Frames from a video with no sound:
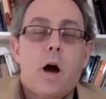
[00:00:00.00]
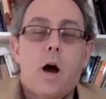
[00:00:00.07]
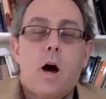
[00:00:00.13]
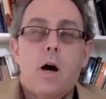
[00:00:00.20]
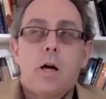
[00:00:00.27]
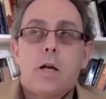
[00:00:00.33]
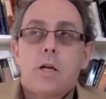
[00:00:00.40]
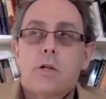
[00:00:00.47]

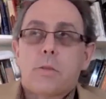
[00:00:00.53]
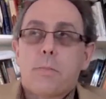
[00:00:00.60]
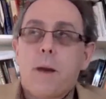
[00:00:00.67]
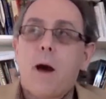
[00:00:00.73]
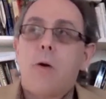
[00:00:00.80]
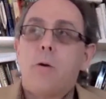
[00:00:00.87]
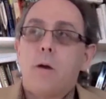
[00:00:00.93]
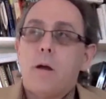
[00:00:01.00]
is about
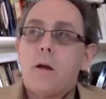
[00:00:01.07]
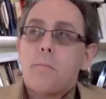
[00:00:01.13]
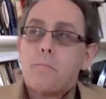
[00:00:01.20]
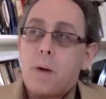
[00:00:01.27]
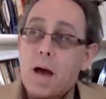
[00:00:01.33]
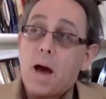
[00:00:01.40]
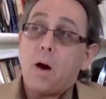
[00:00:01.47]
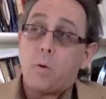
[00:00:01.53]

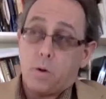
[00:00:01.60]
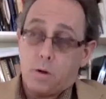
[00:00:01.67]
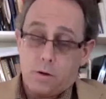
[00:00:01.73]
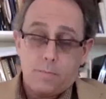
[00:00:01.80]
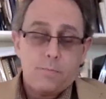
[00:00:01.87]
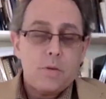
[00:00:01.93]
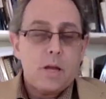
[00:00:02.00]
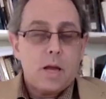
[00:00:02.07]
power
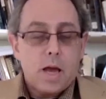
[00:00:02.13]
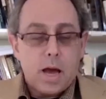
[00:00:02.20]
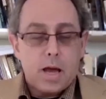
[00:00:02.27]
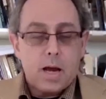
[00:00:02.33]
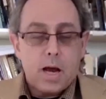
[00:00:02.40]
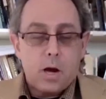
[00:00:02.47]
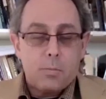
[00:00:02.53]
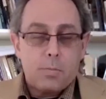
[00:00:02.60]
and how
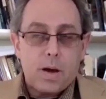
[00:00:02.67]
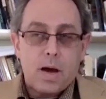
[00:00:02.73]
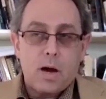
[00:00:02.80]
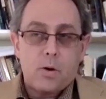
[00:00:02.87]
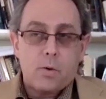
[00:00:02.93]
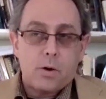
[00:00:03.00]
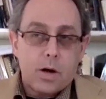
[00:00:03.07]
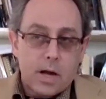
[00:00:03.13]
power,
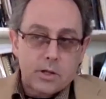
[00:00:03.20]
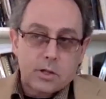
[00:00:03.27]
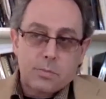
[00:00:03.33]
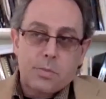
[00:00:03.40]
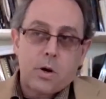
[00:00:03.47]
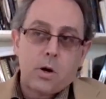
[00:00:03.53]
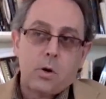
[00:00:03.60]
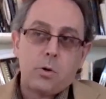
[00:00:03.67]
as
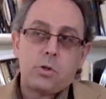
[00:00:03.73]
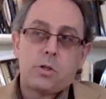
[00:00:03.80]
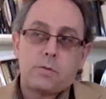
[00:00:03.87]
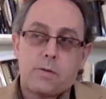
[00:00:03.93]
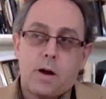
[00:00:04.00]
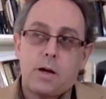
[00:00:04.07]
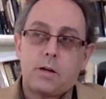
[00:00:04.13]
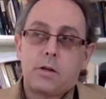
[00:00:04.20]
opposed to
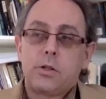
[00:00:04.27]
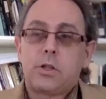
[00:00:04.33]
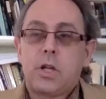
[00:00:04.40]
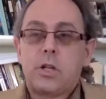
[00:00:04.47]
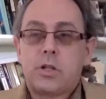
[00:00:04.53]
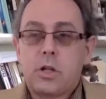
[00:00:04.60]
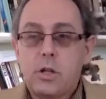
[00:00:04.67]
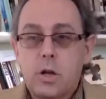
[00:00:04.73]
violence, is
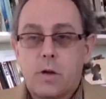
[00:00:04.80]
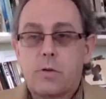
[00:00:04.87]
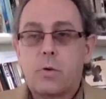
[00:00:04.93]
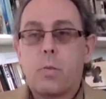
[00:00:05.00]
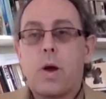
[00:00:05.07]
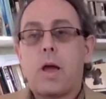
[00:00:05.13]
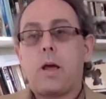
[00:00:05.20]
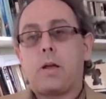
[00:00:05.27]
another
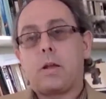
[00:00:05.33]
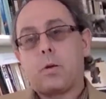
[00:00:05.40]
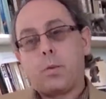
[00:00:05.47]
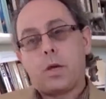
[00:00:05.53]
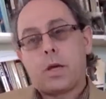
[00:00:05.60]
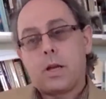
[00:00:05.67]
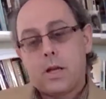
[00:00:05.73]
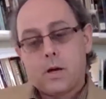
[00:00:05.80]
way that we can
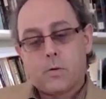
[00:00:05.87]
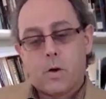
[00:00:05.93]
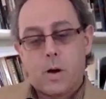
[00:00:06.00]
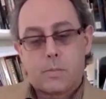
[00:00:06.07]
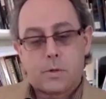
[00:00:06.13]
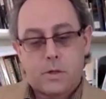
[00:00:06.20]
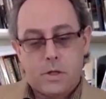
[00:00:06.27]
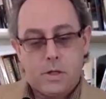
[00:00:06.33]
interrupt
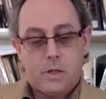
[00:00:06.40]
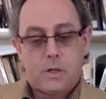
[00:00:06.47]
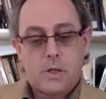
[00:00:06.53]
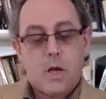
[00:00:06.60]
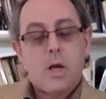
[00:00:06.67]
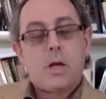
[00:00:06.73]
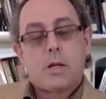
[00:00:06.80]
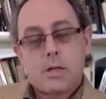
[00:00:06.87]
these
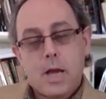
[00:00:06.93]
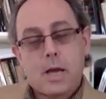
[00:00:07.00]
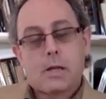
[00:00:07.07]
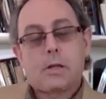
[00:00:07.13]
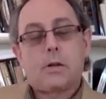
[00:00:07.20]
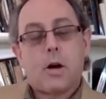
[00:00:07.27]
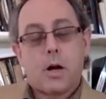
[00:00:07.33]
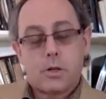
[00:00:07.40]

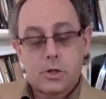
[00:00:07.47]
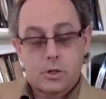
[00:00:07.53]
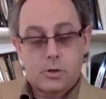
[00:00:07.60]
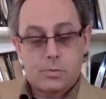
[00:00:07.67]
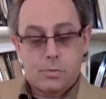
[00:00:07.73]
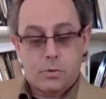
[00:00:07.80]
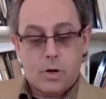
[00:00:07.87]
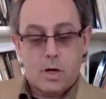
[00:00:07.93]
technological
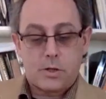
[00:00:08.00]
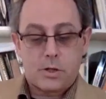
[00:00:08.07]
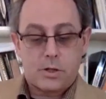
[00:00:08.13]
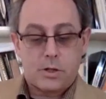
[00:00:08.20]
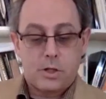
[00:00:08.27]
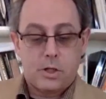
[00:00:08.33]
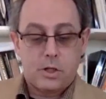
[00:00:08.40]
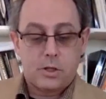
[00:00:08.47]

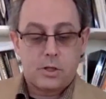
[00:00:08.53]
processes,